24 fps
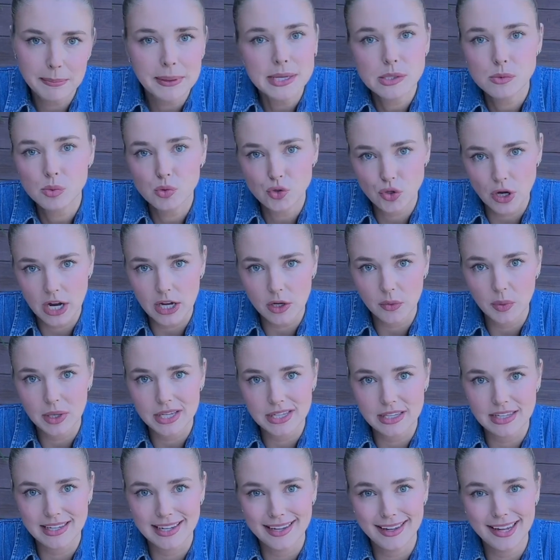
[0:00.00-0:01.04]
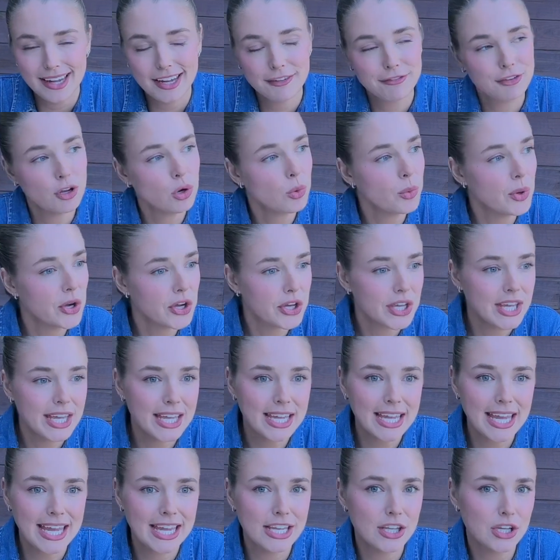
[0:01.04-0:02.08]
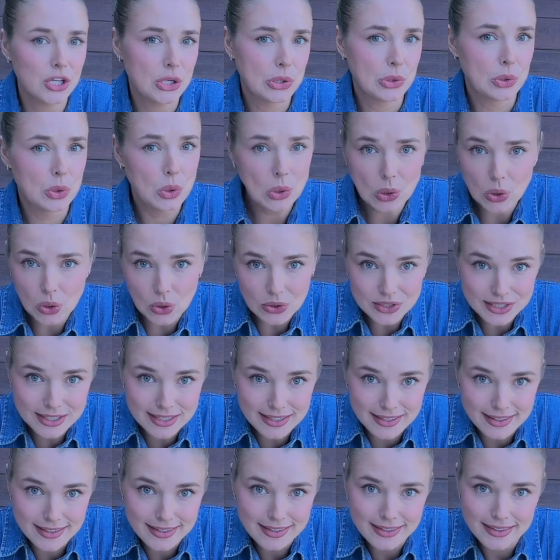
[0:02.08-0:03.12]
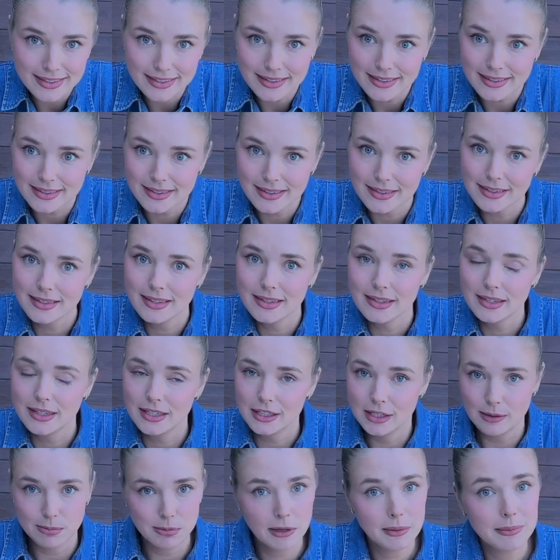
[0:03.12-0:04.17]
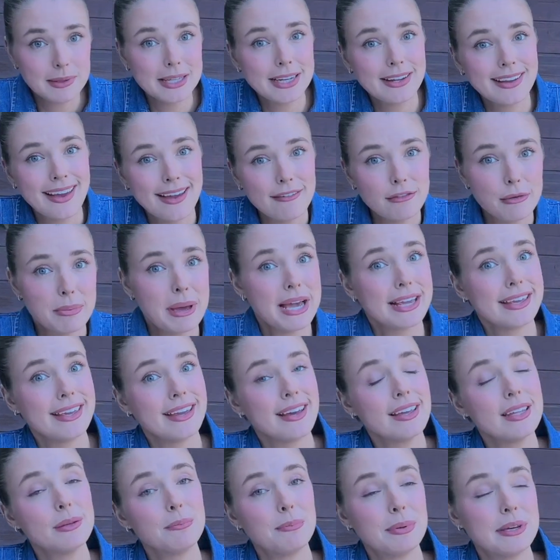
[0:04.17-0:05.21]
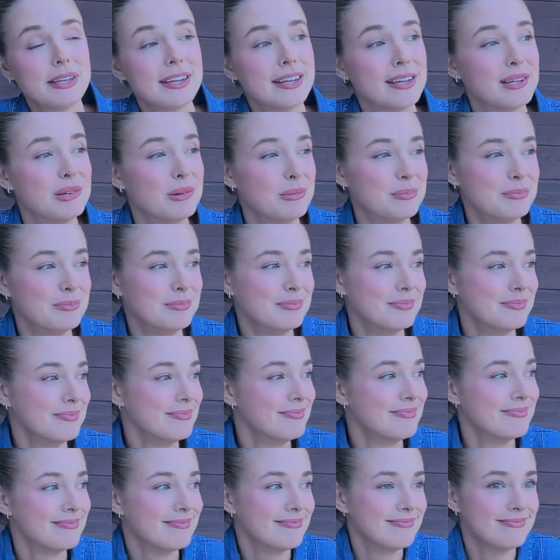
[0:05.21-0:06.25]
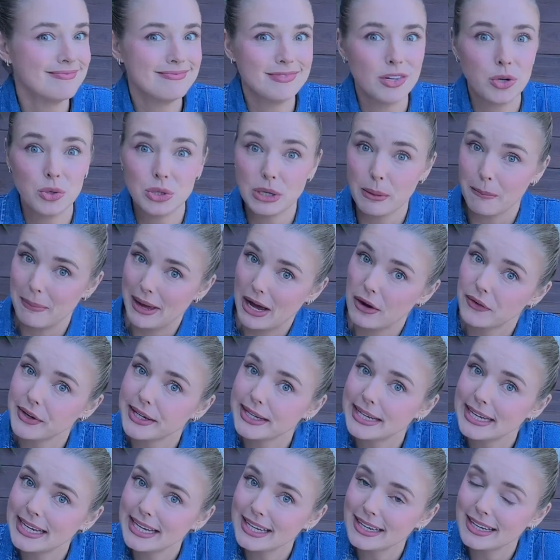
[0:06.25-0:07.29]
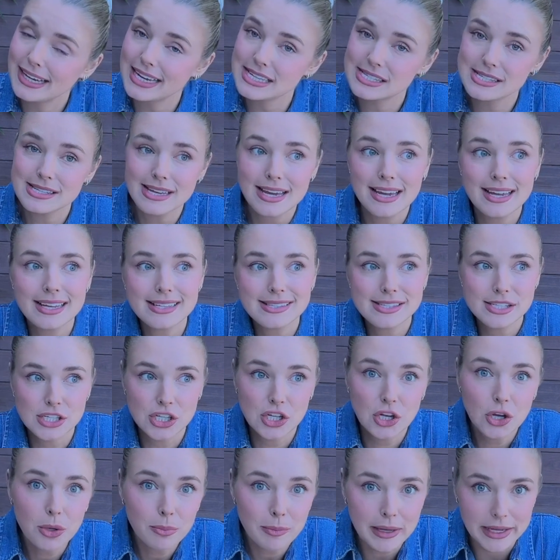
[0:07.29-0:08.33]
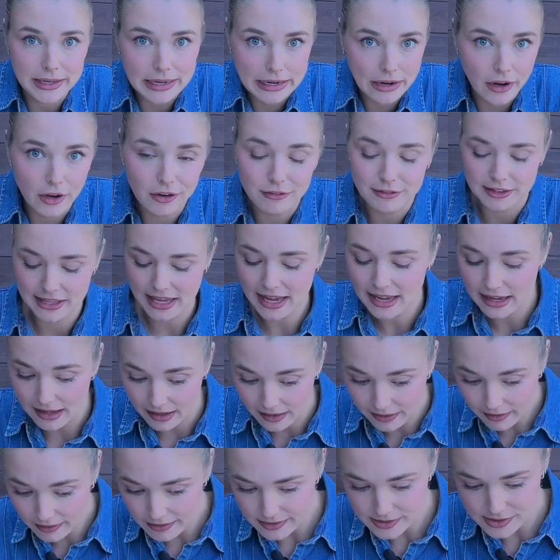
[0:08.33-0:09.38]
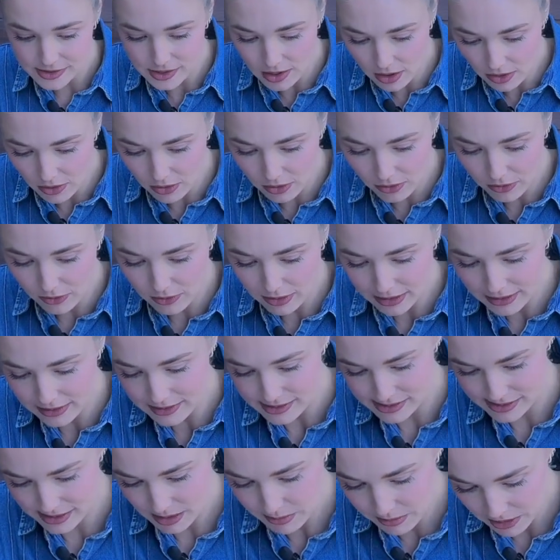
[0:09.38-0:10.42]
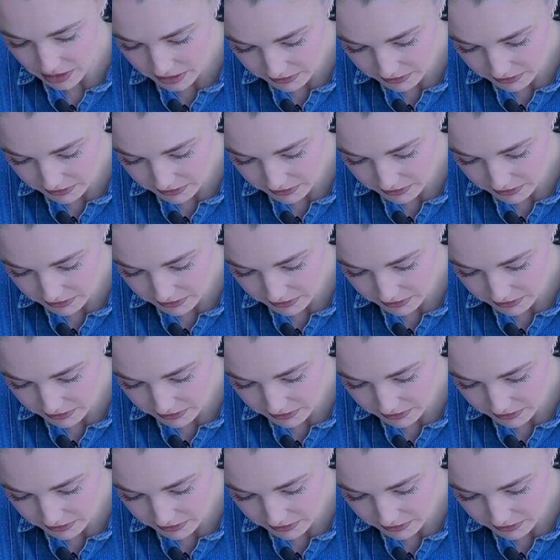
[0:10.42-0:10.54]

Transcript: will dry quickly. If you're working in New York, you probably don't have a backyard, but or your balcony, it's humid over there. So in the summer